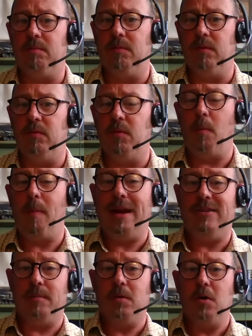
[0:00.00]

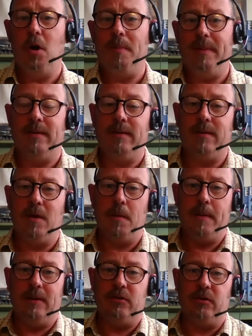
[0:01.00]
verbatim copied,
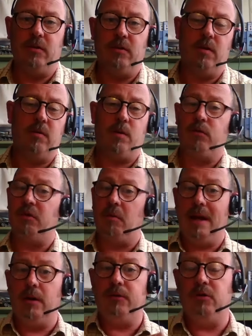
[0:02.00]
copies of, of
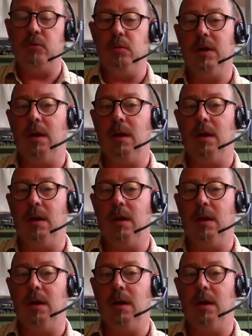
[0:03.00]
somebody else's work.